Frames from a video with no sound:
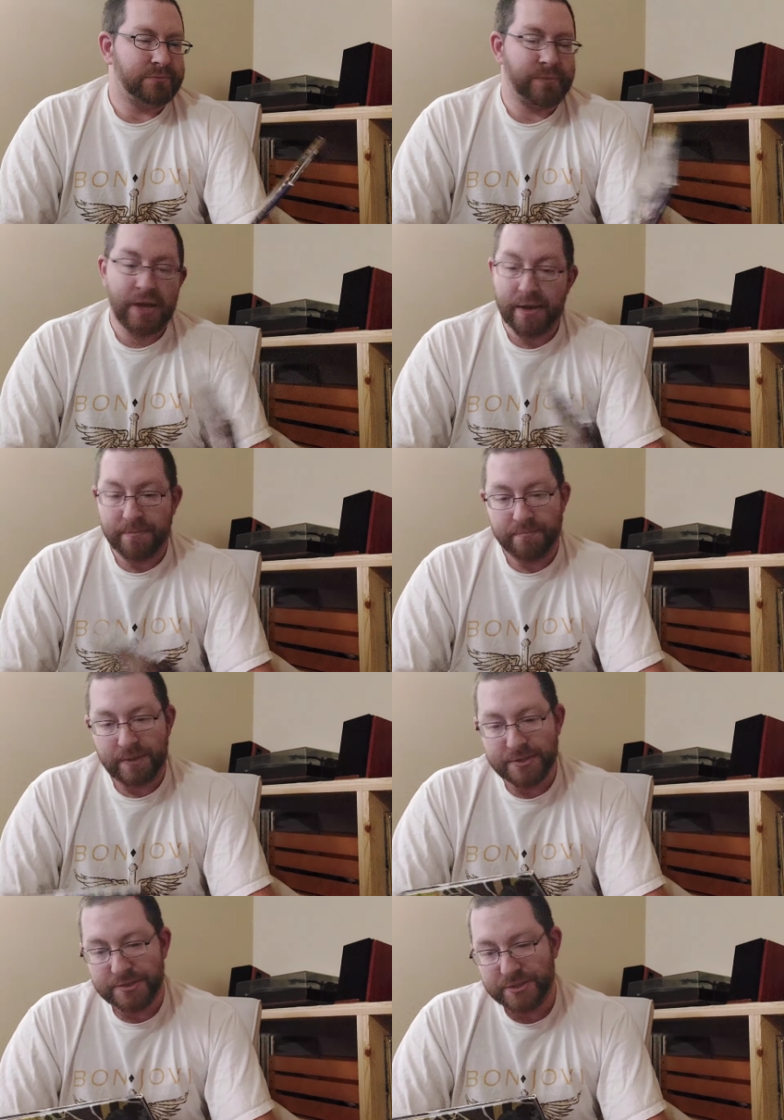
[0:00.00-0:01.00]
yeah,
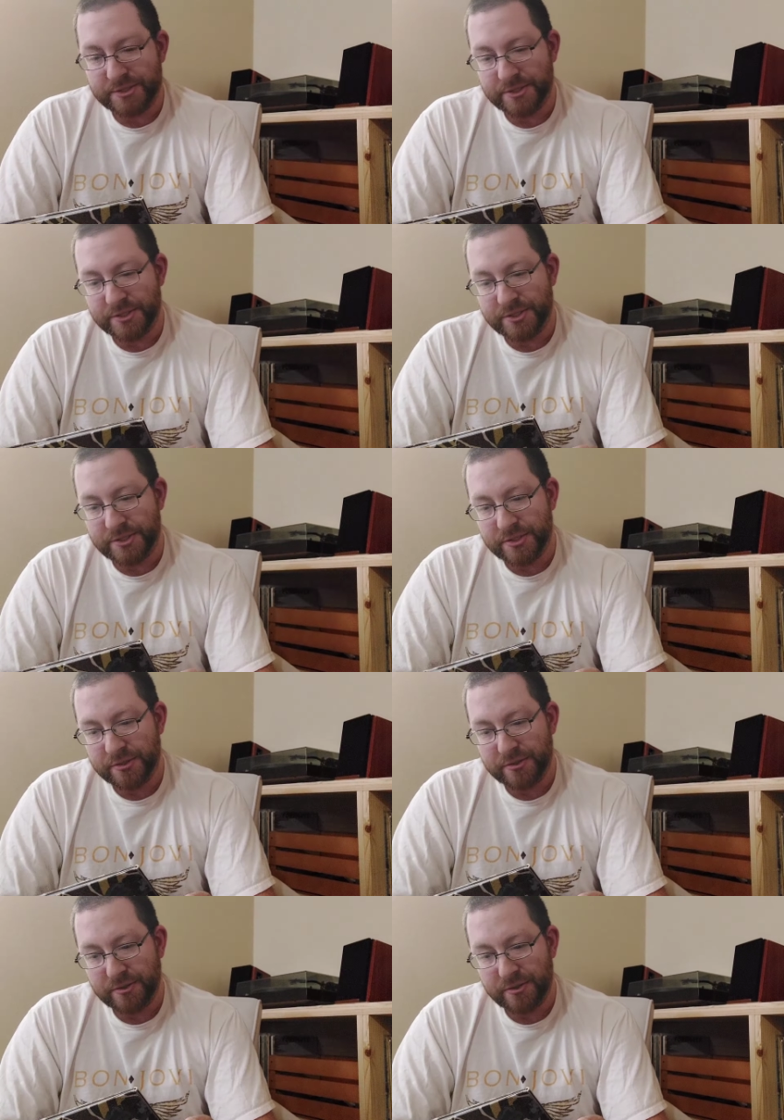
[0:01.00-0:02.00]
that's,
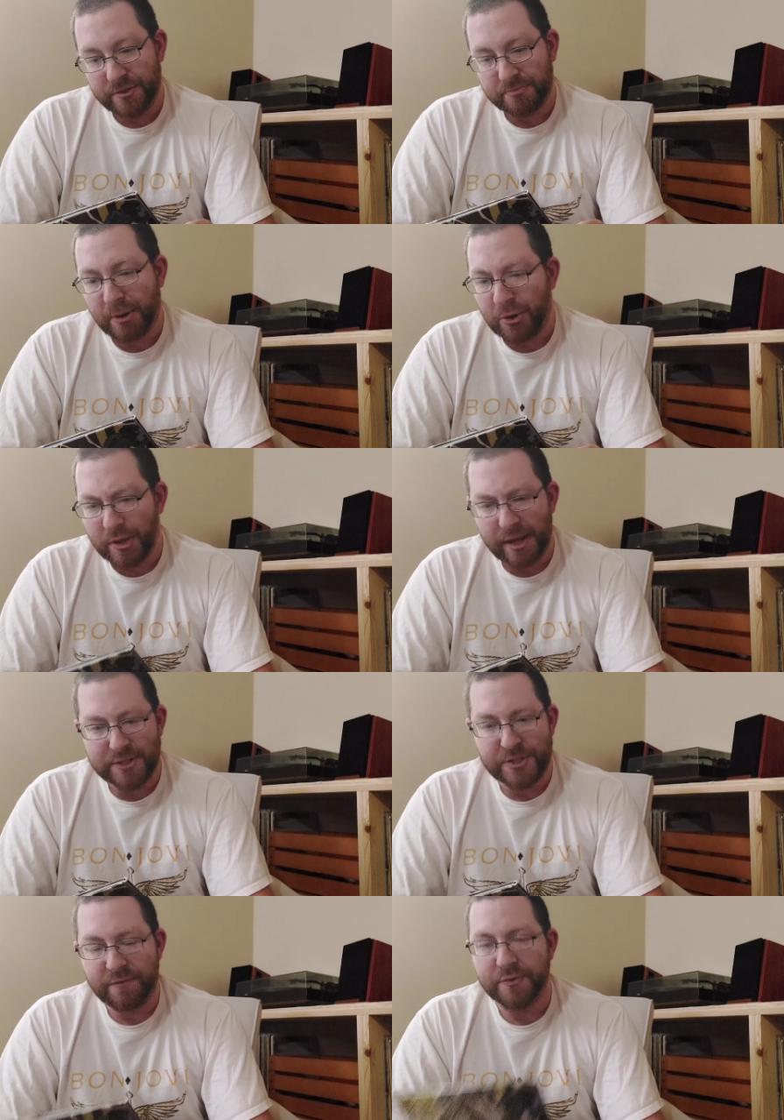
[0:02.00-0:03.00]
about all I got to
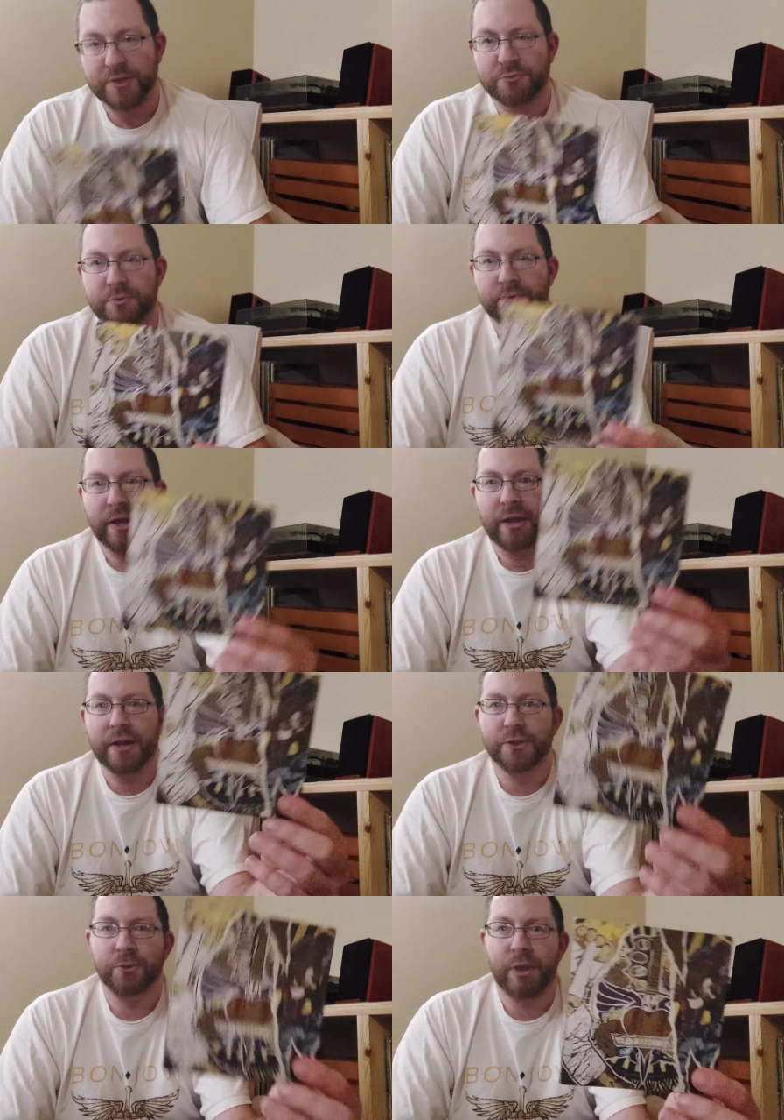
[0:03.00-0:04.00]
say for this one. I, I
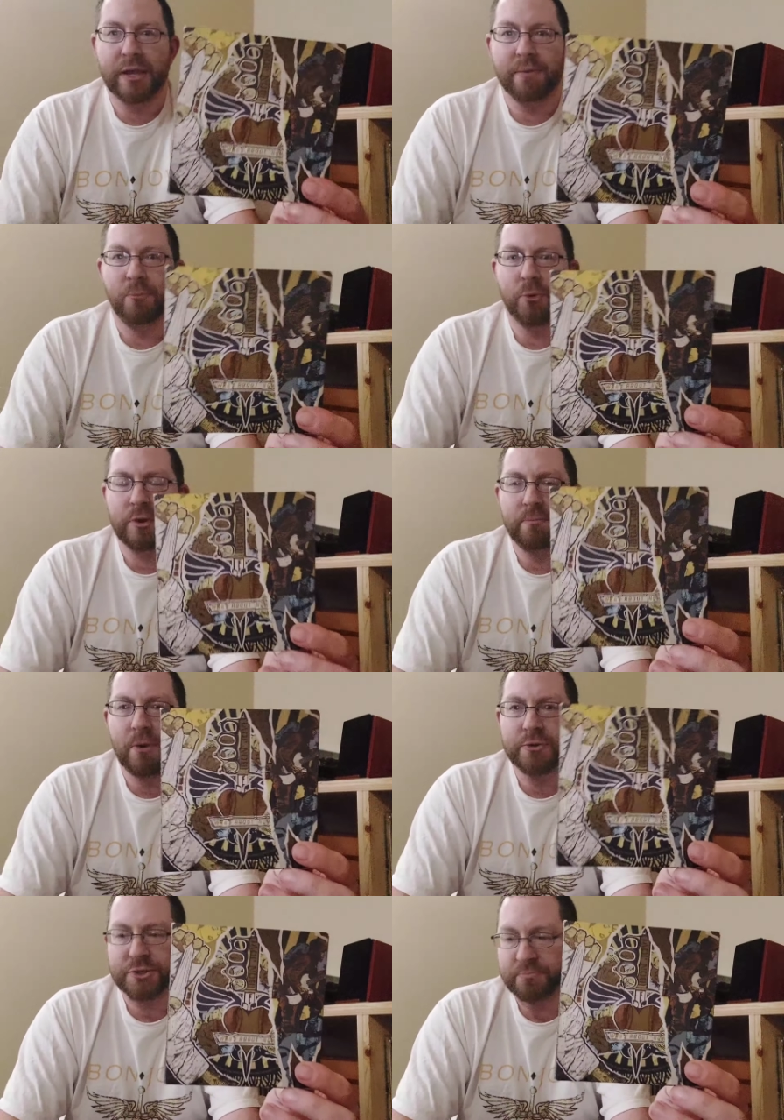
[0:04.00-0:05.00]
do like it more than
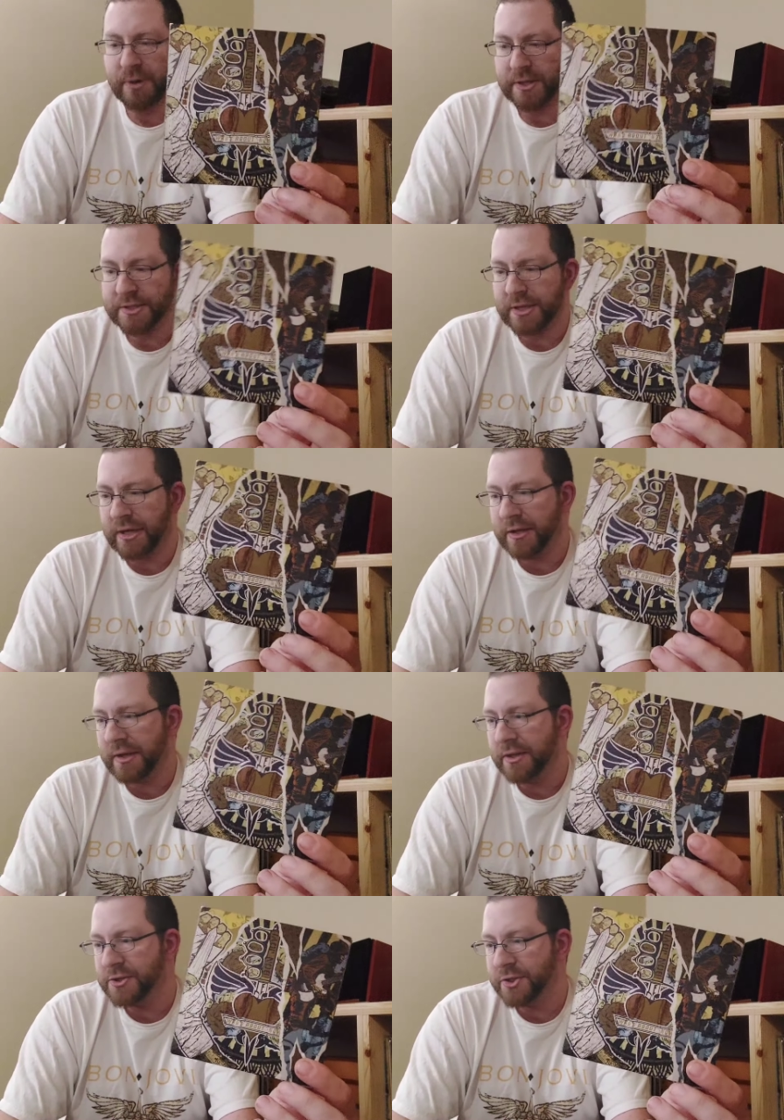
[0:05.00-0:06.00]
most, but uh,
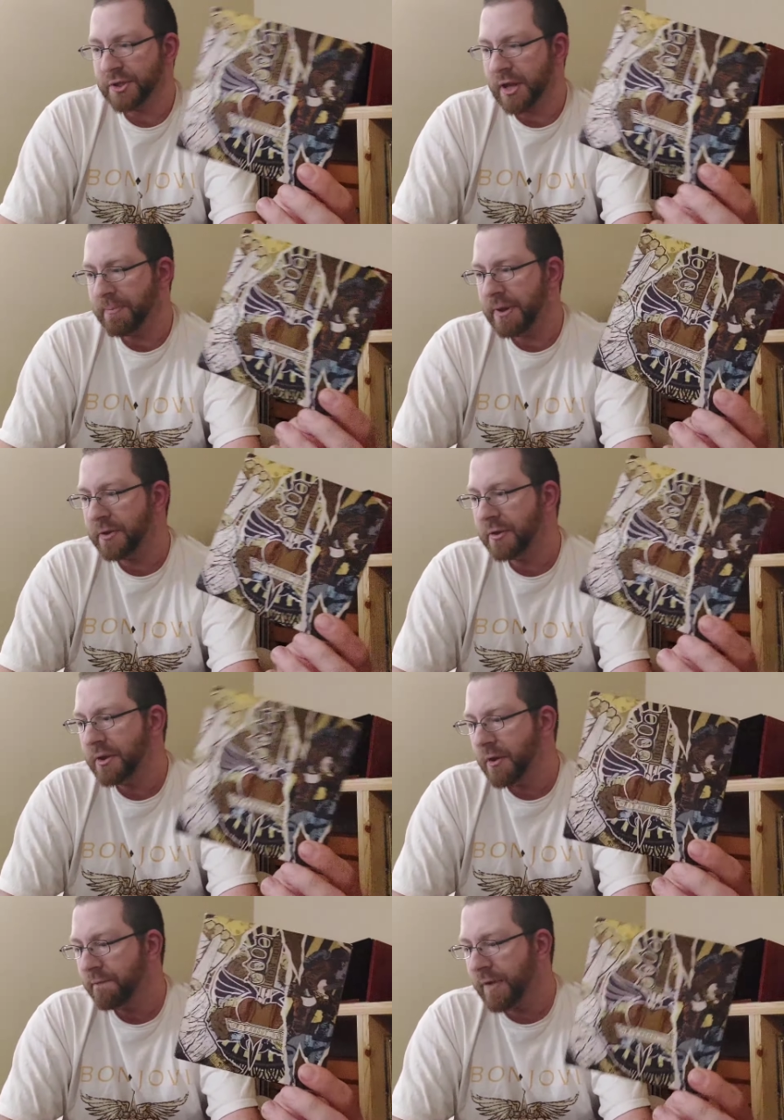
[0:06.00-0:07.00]
it is going to come in
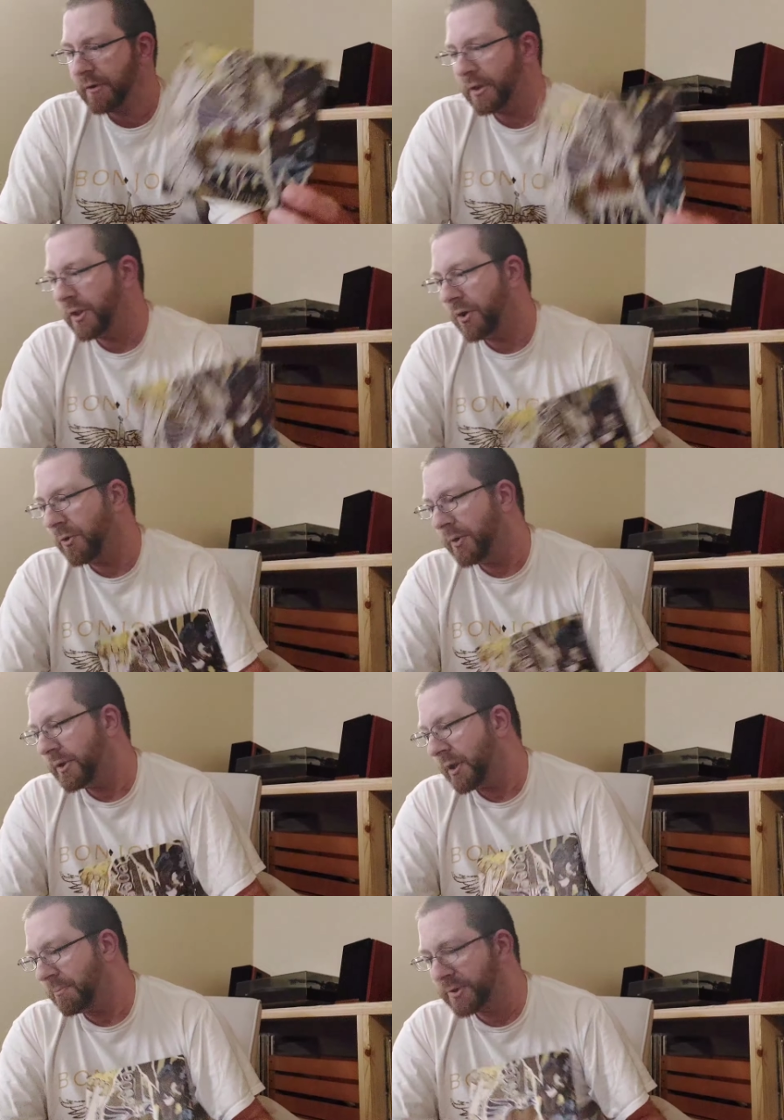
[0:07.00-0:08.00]
fairly low,
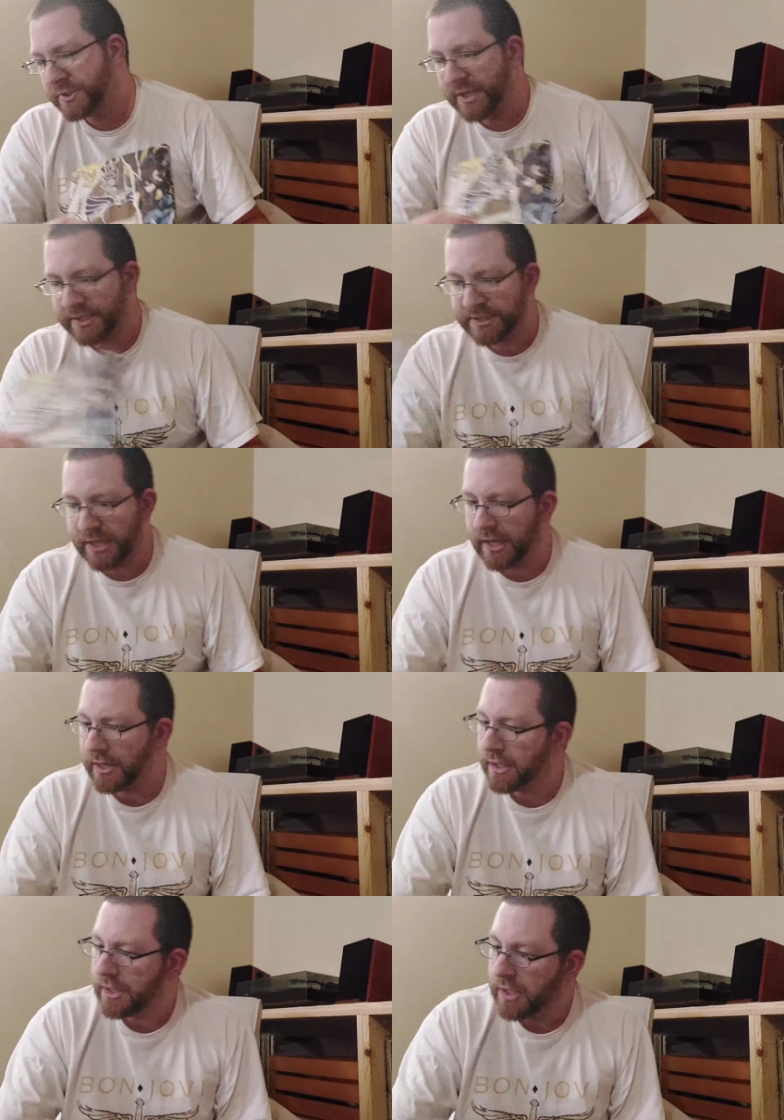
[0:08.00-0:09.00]
number 16.